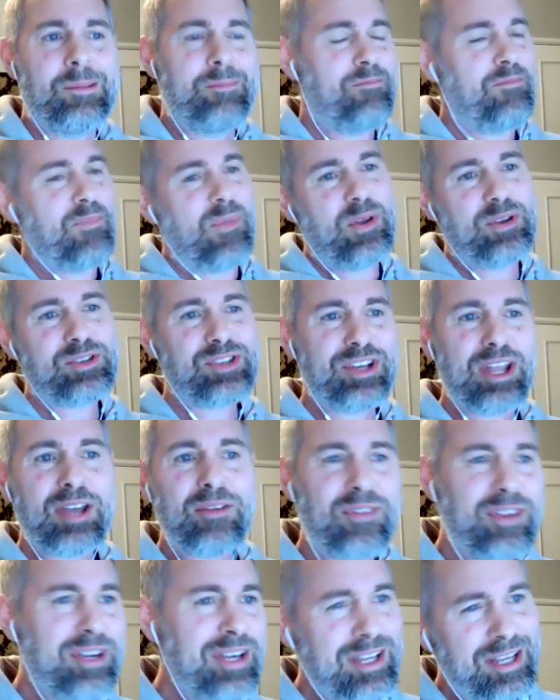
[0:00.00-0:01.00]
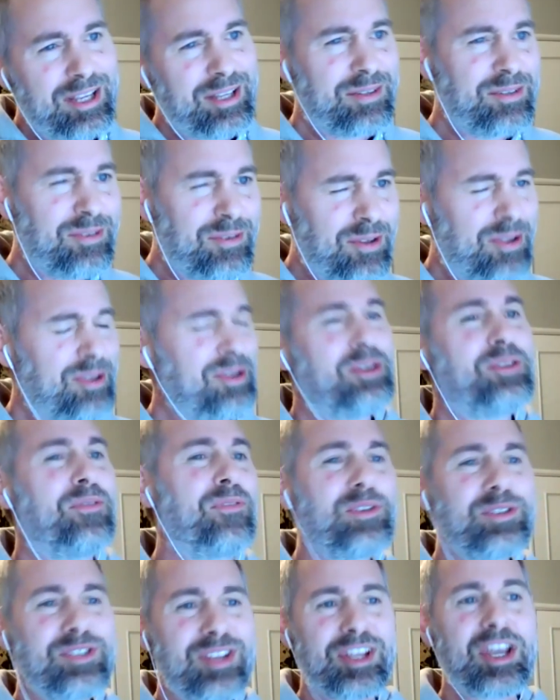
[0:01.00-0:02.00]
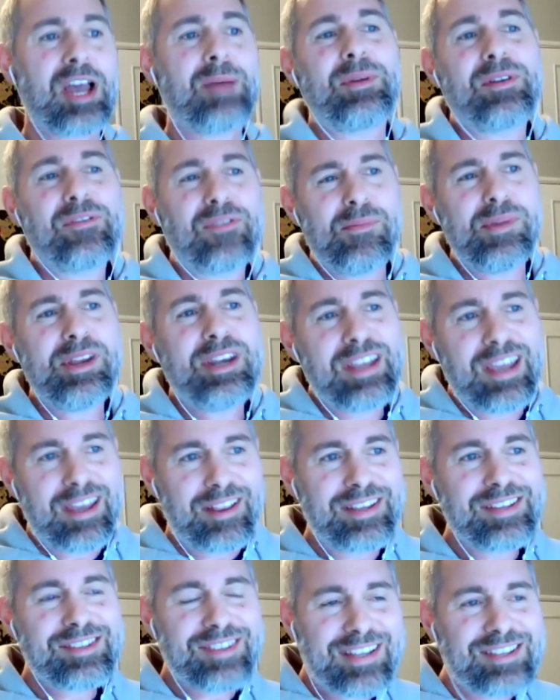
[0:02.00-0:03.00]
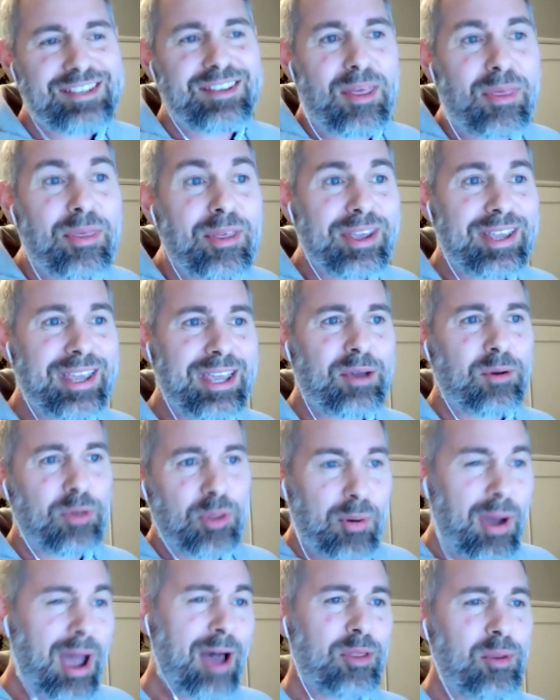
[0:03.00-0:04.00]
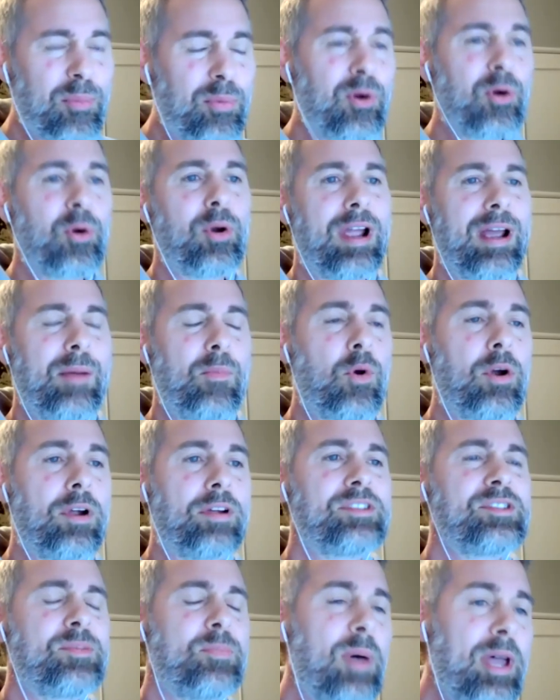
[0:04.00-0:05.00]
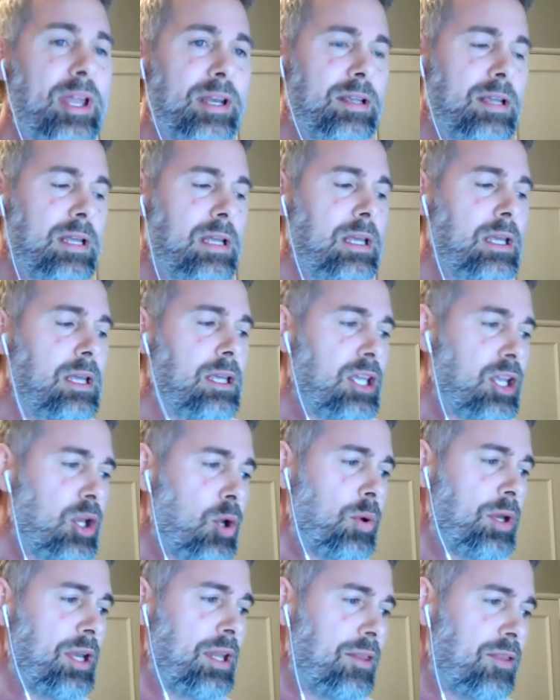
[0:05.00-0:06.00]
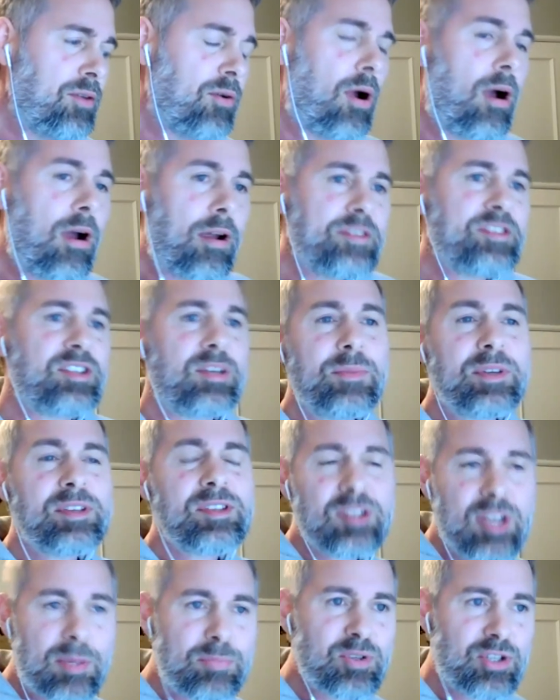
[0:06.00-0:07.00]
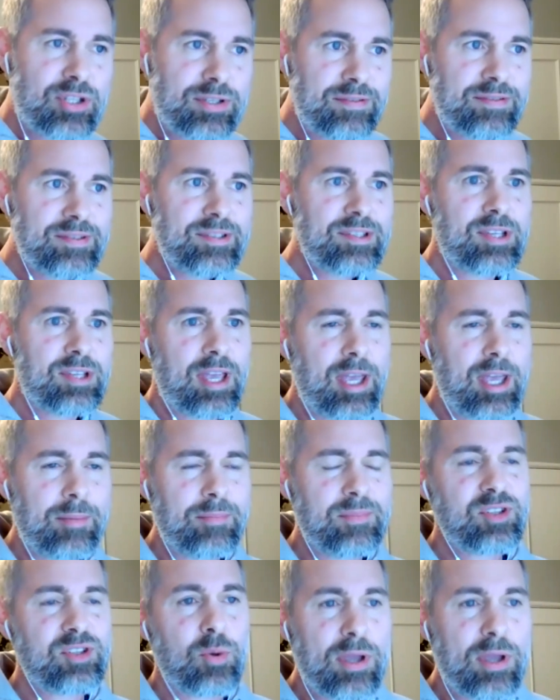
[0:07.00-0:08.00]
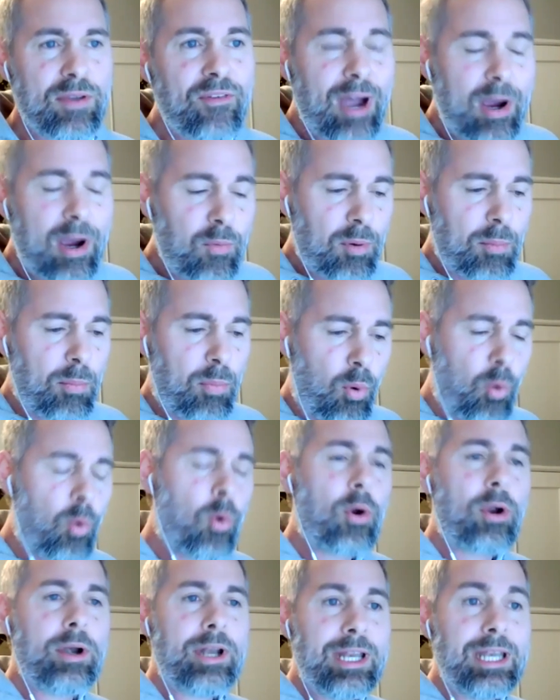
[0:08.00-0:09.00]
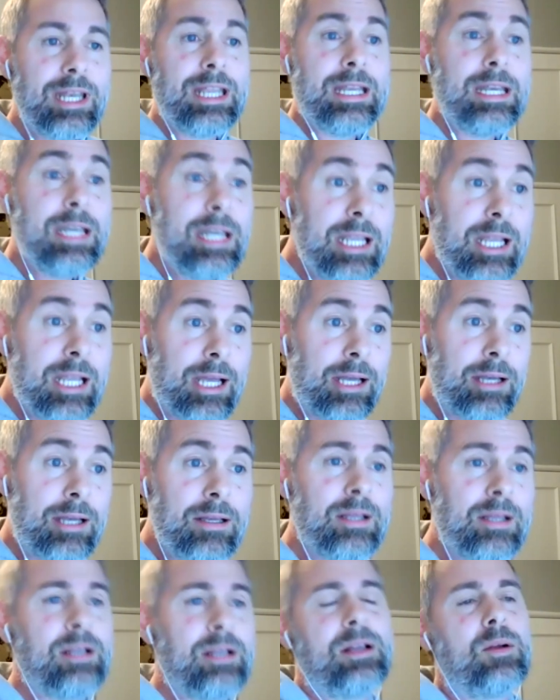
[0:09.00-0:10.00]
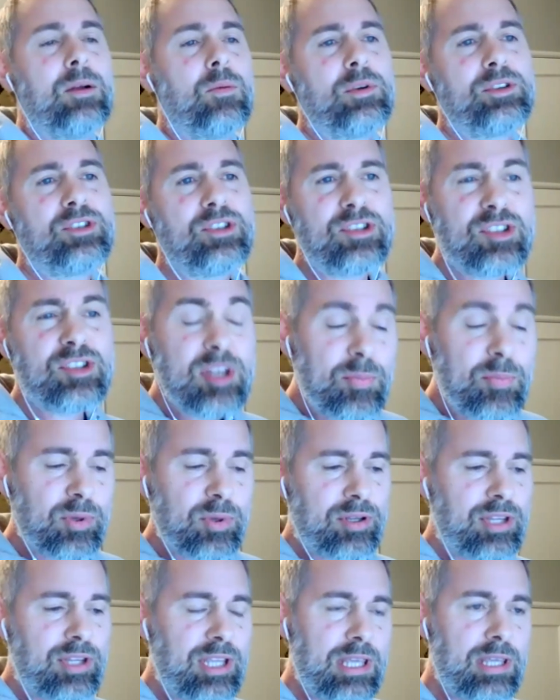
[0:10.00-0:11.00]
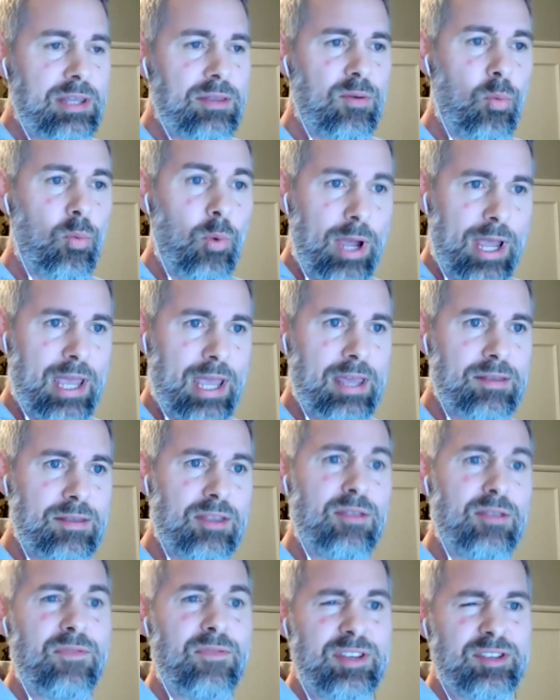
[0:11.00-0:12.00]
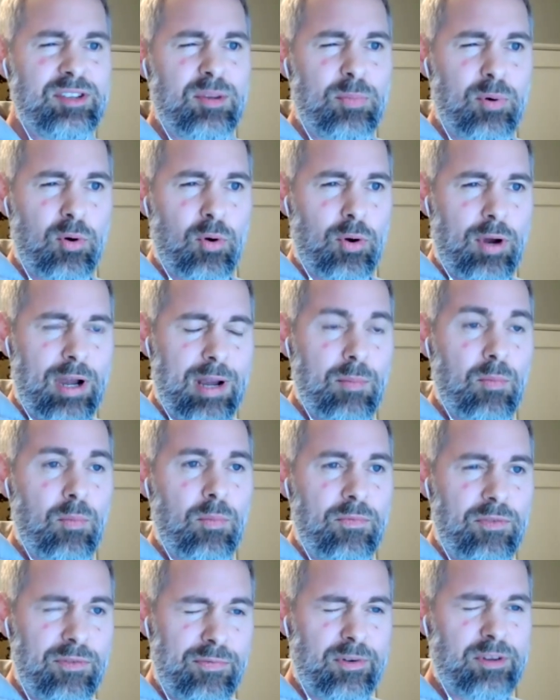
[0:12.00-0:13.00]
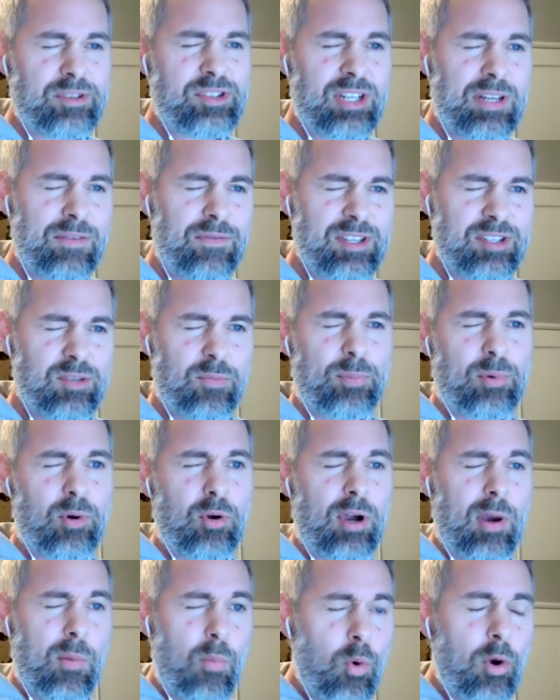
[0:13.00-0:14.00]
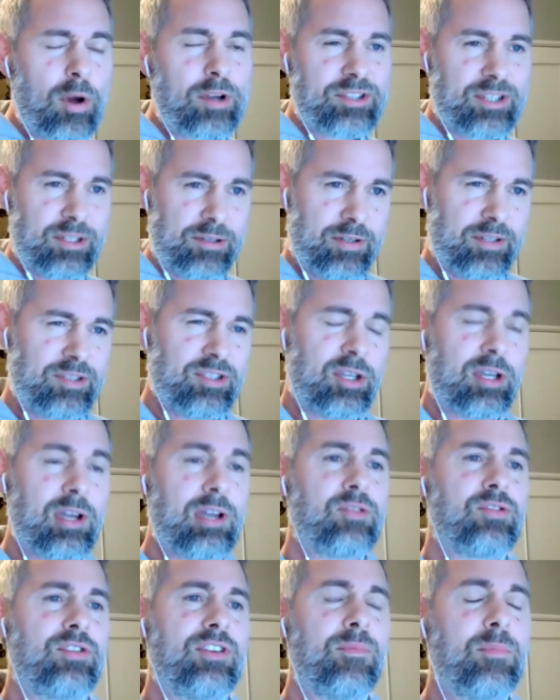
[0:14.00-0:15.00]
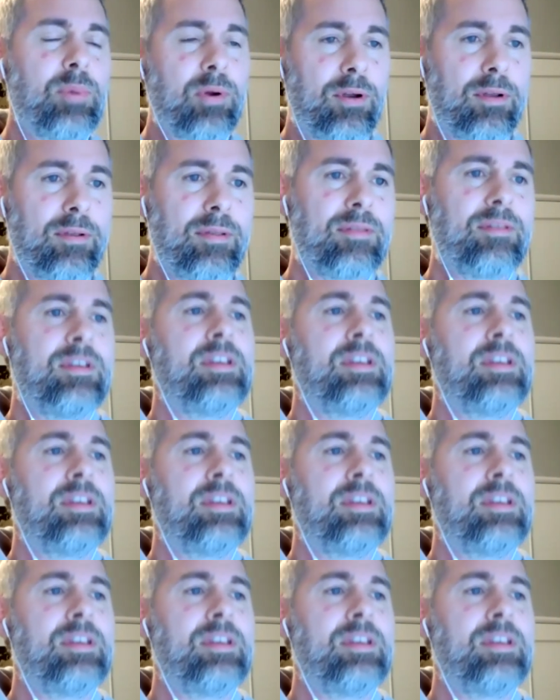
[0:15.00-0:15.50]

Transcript: there's enough India diversity coming from India. At least that's the thinking or how the program works. But you know, there are some exceptions. Um, so if I were born in India, which is typically the way that the visa program, diversity visa program works, it looks at country of birth.